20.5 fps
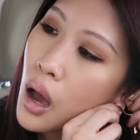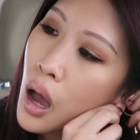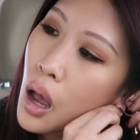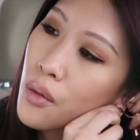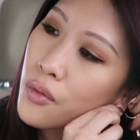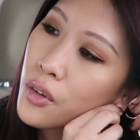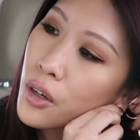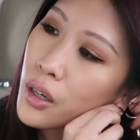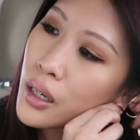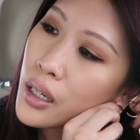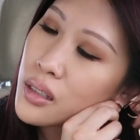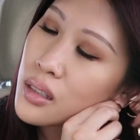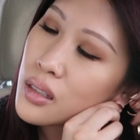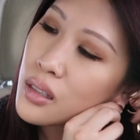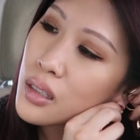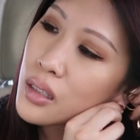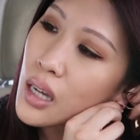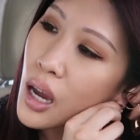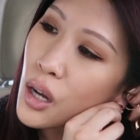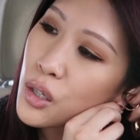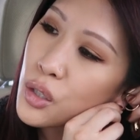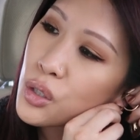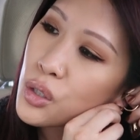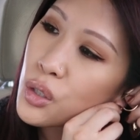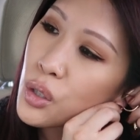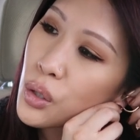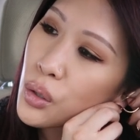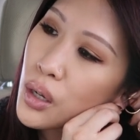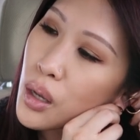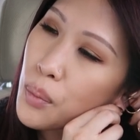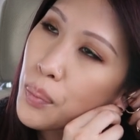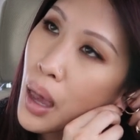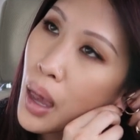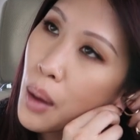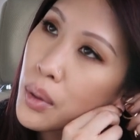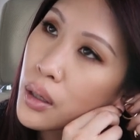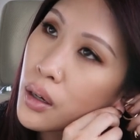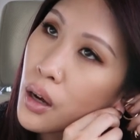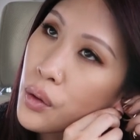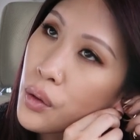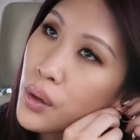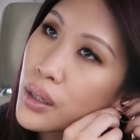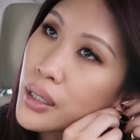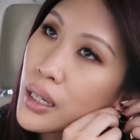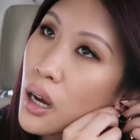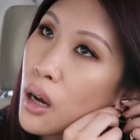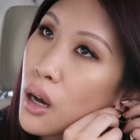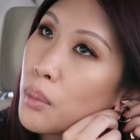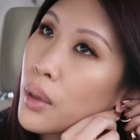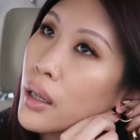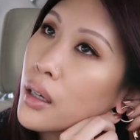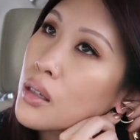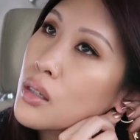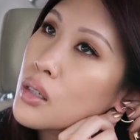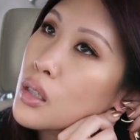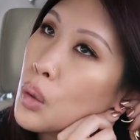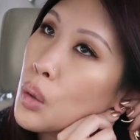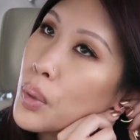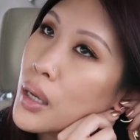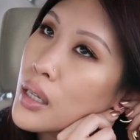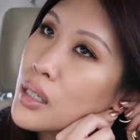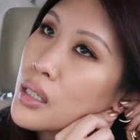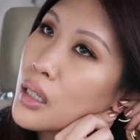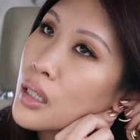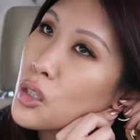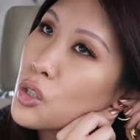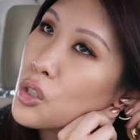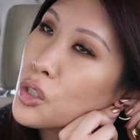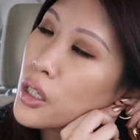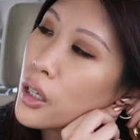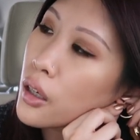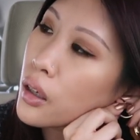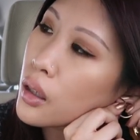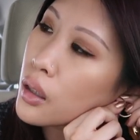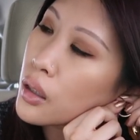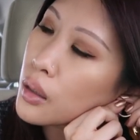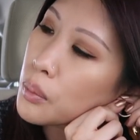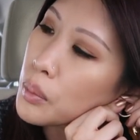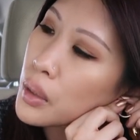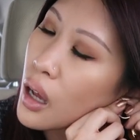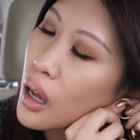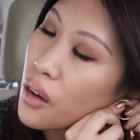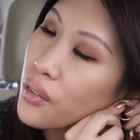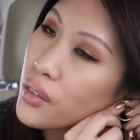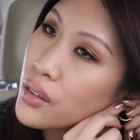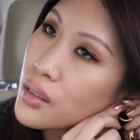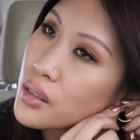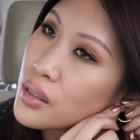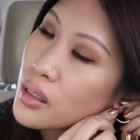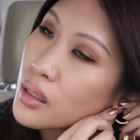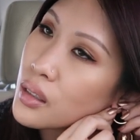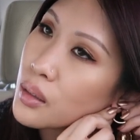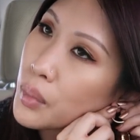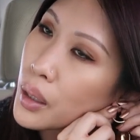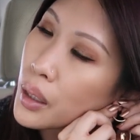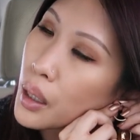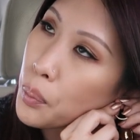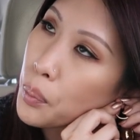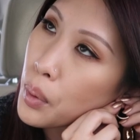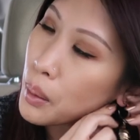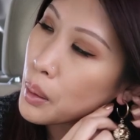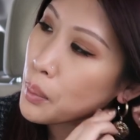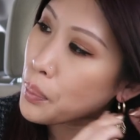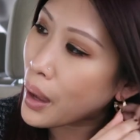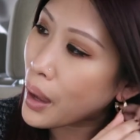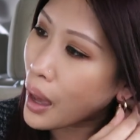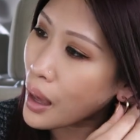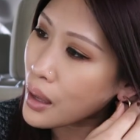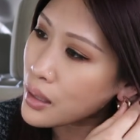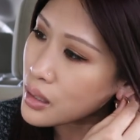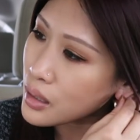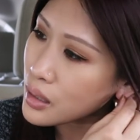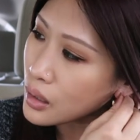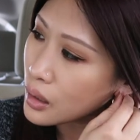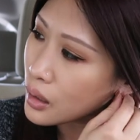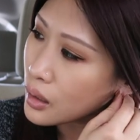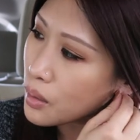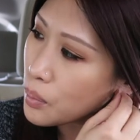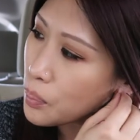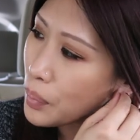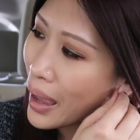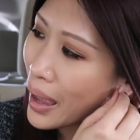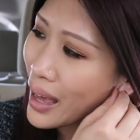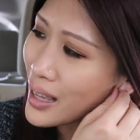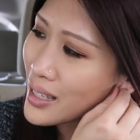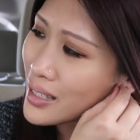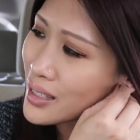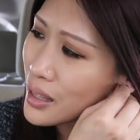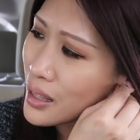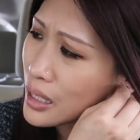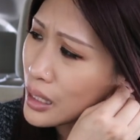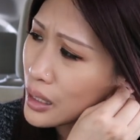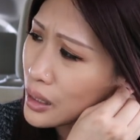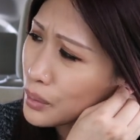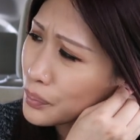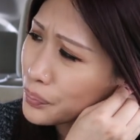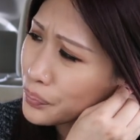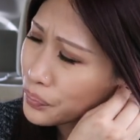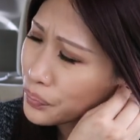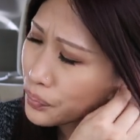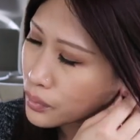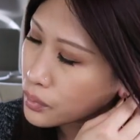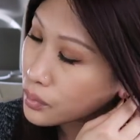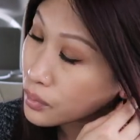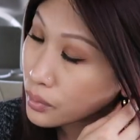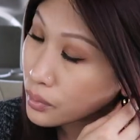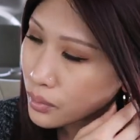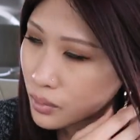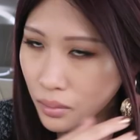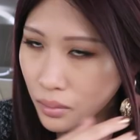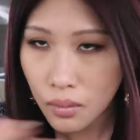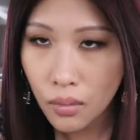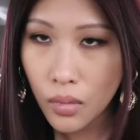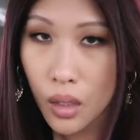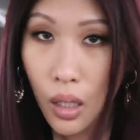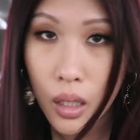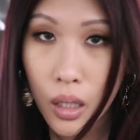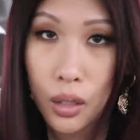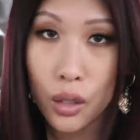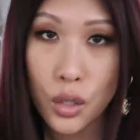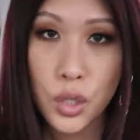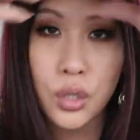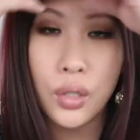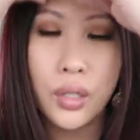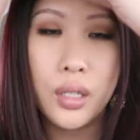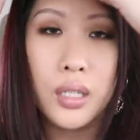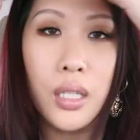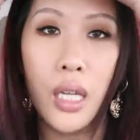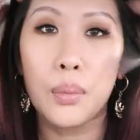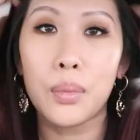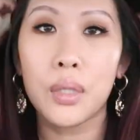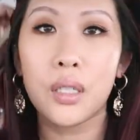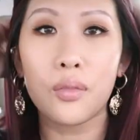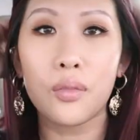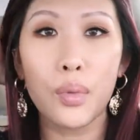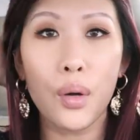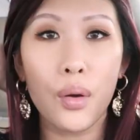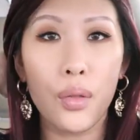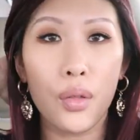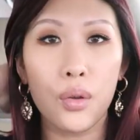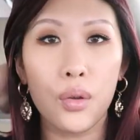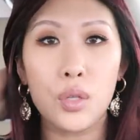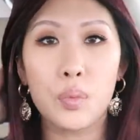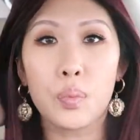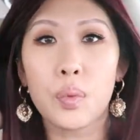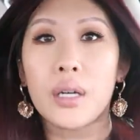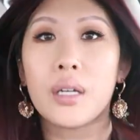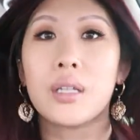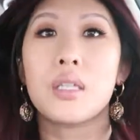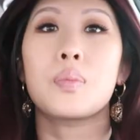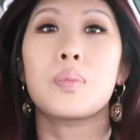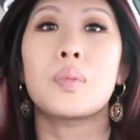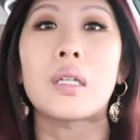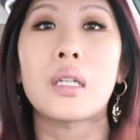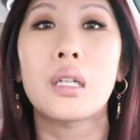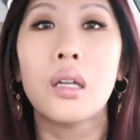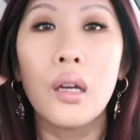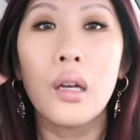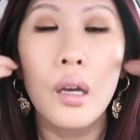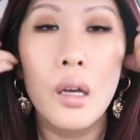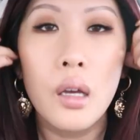I'm very into Natasha Denona and Pat McGrath right now. I'm like, it's so basic and generic, and I mean, obviously, I'm like, I probably passed the, the initial excitement of both of those brands, but